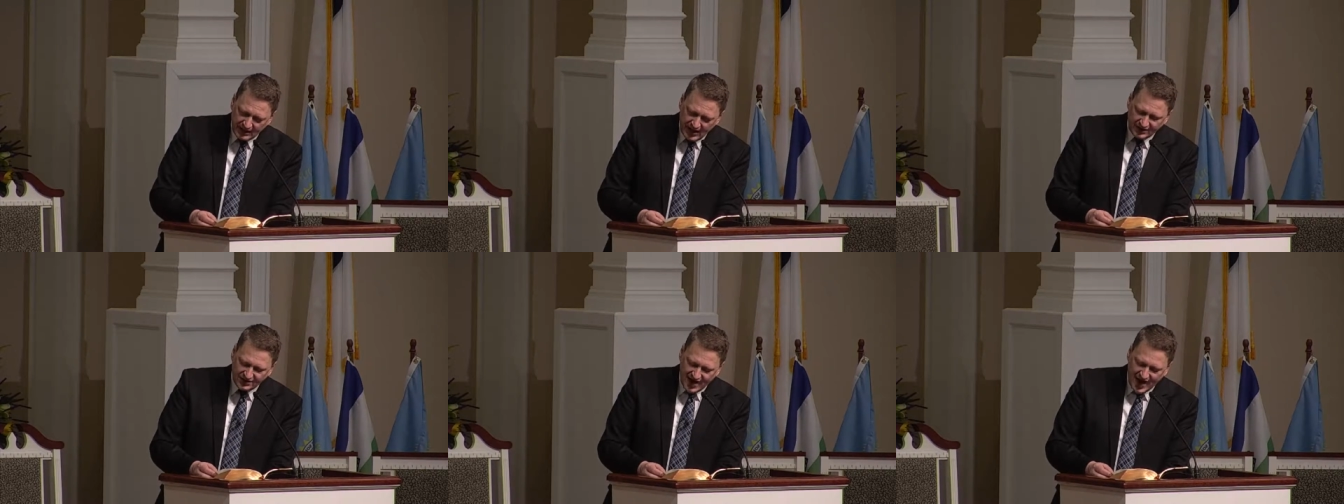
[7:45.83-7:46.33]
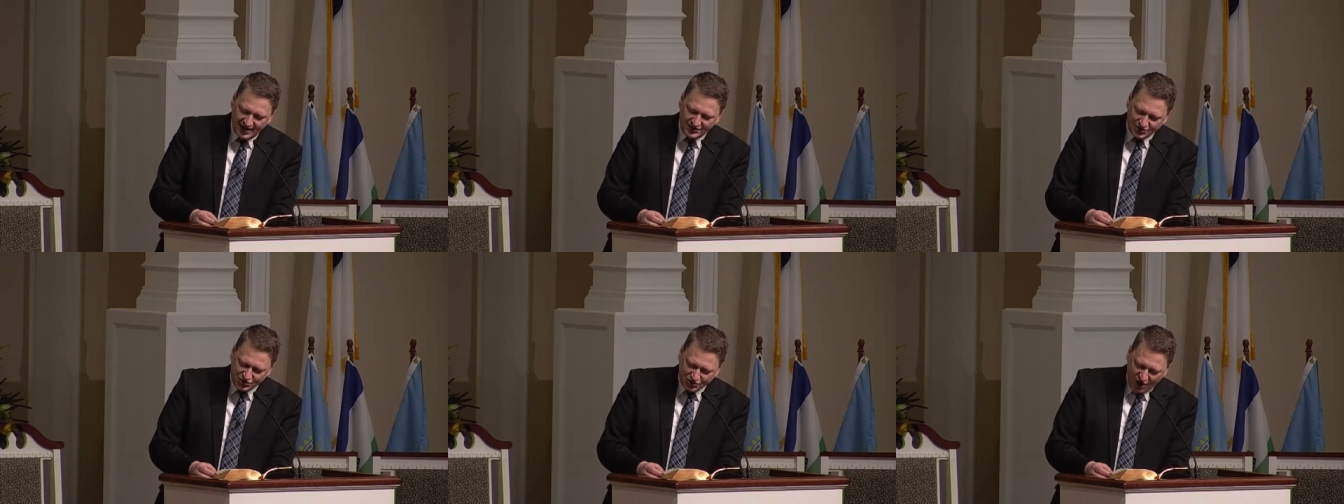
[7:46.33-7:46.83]
and God
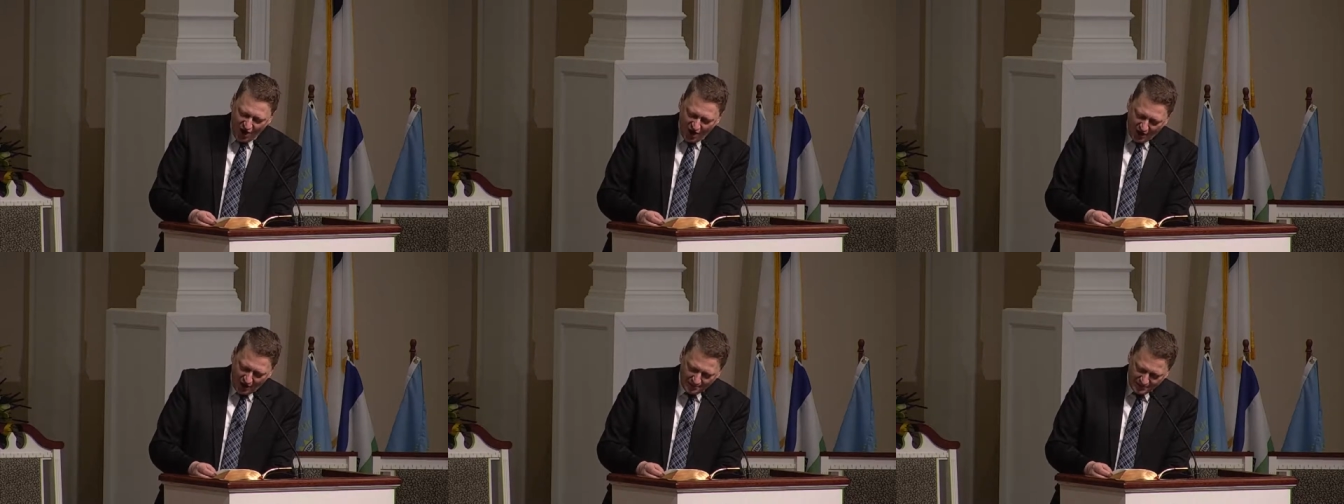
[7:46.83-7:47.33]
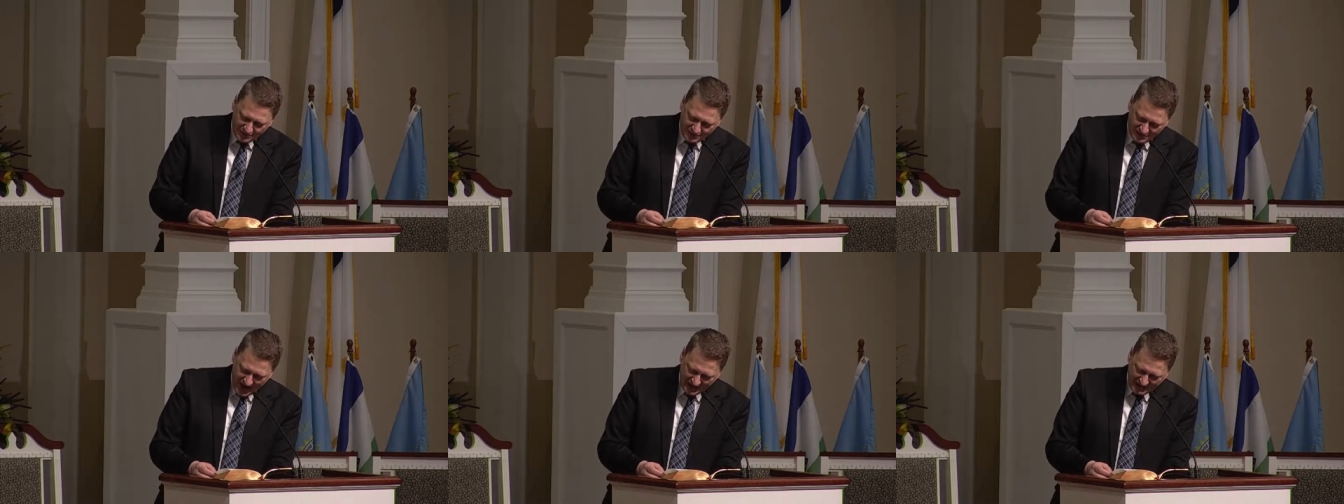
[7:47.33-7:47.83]
saw
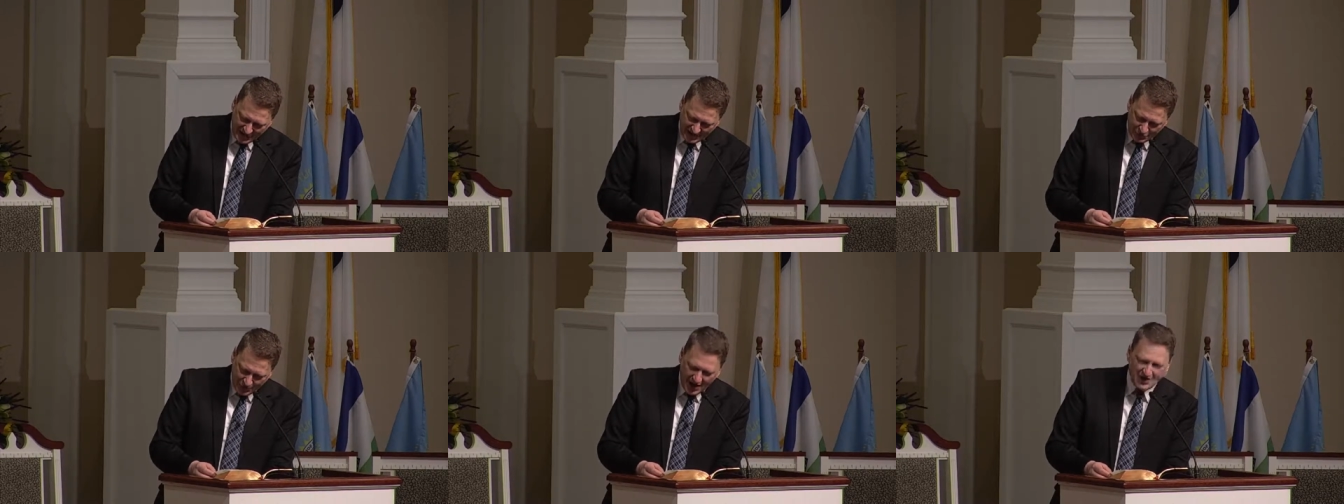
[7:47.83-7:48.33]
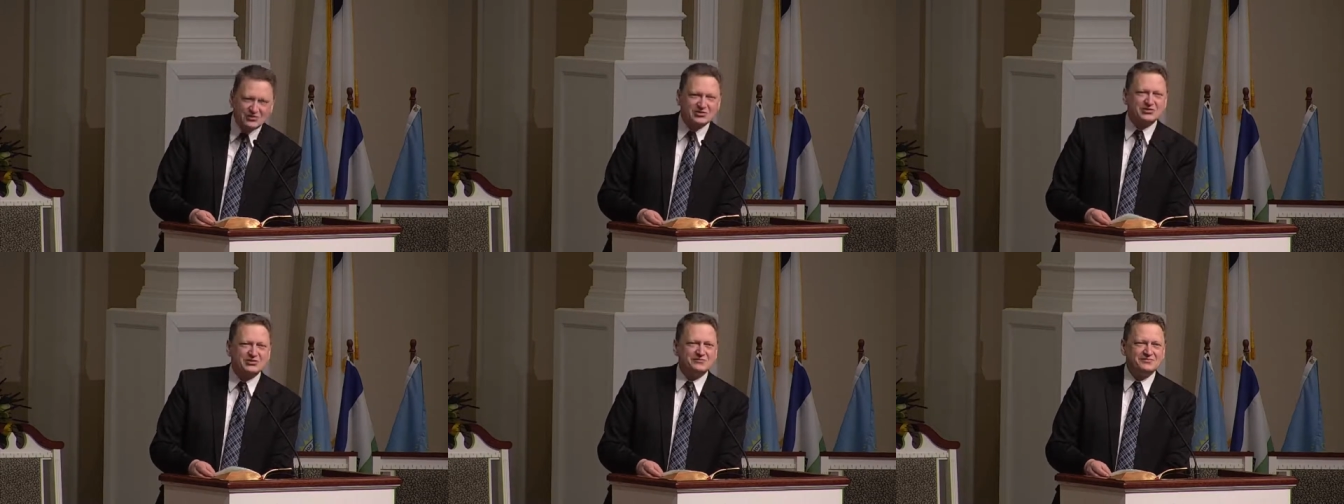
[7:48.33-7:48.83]
that it
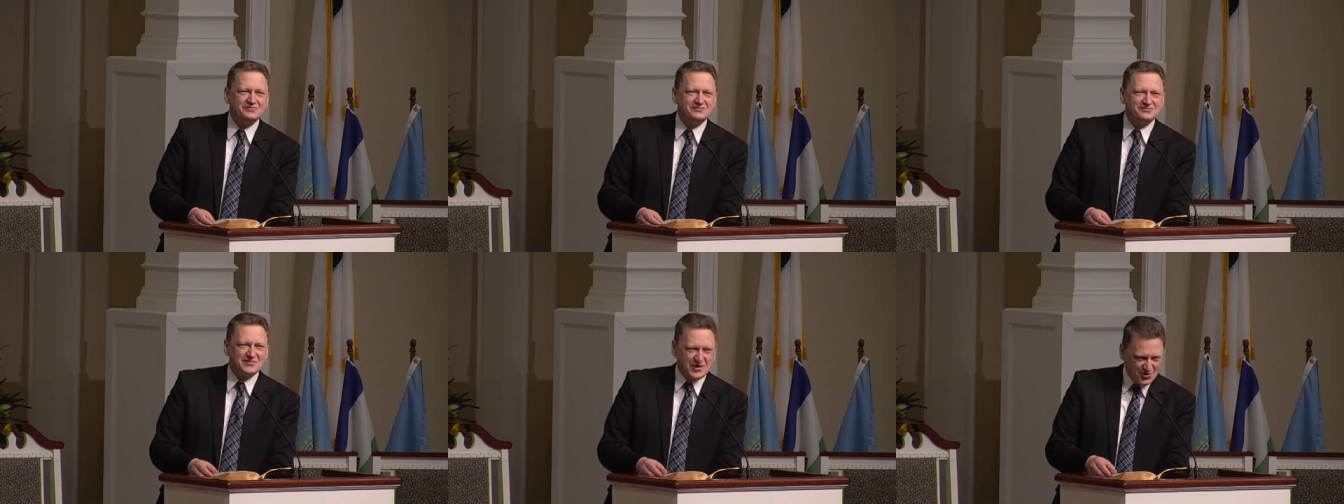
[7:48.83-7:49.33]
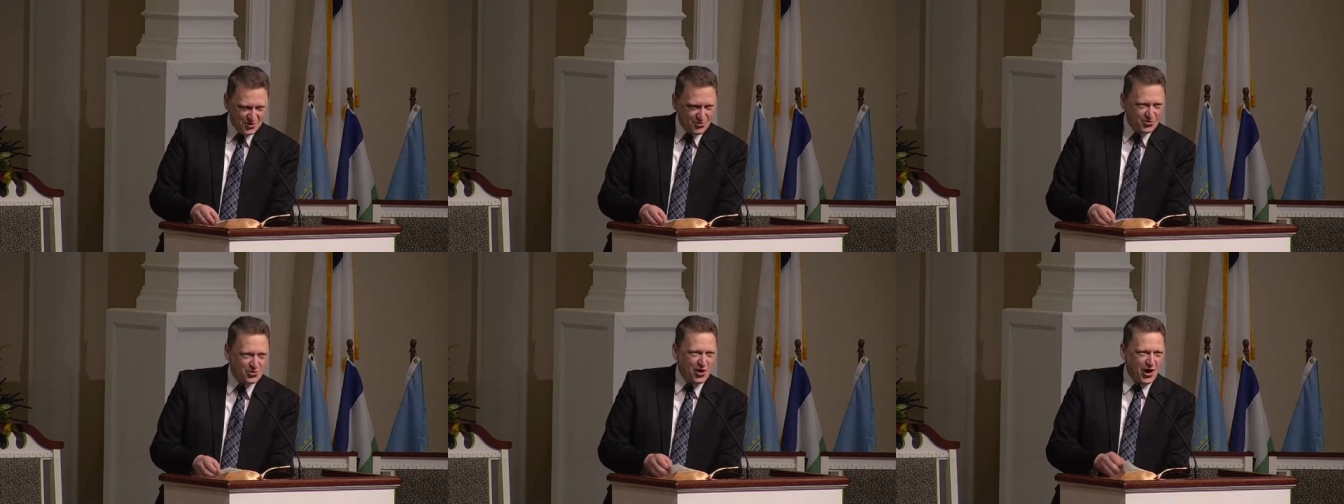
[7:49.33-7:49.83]
was
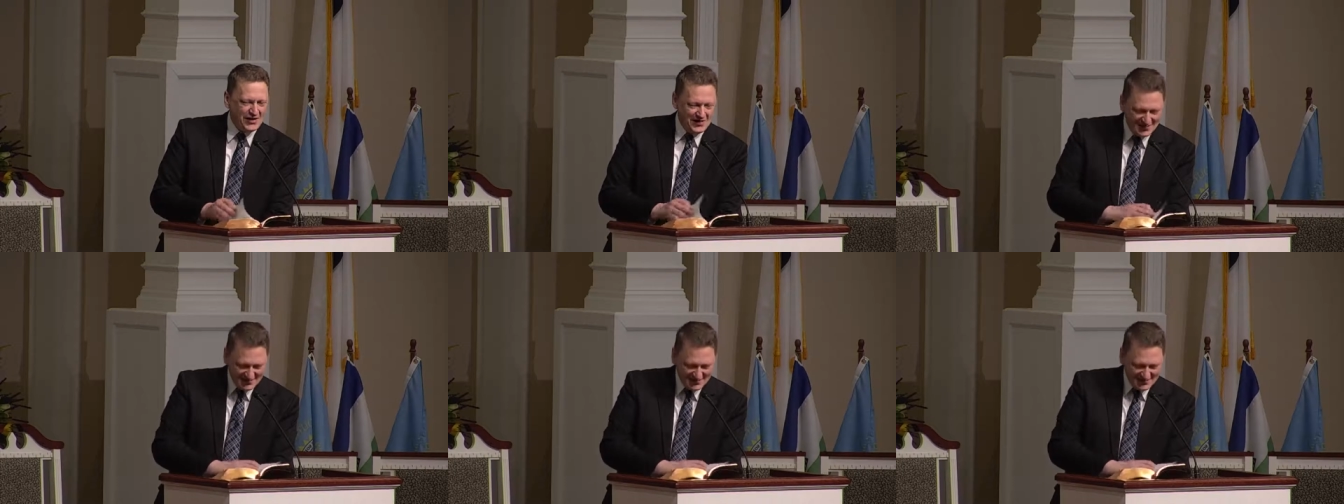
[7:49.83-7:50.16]
good.